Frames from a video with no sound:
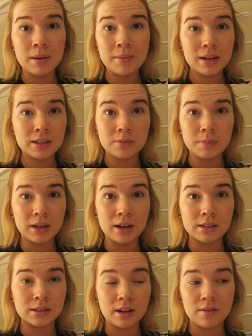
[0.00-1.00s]
Maybe it's
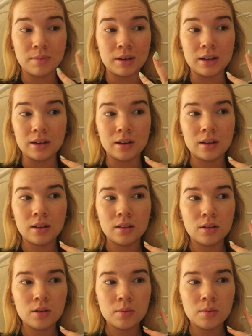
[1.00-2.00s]
because I've been eating
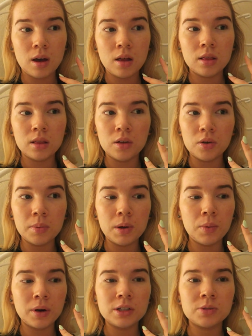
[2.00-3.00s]
a little
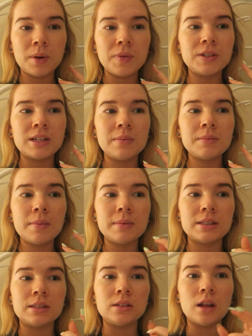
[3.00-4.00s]
bit worse, but at the same time,
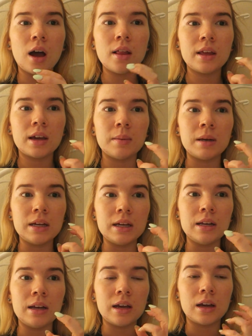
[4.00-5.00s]
it's not like I've been
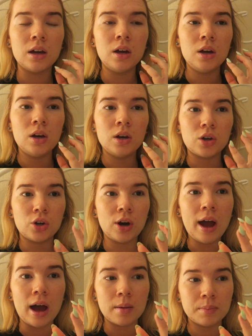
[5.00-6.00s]
eating
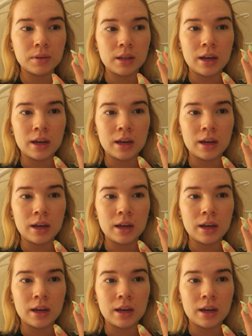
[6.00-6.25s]
crap.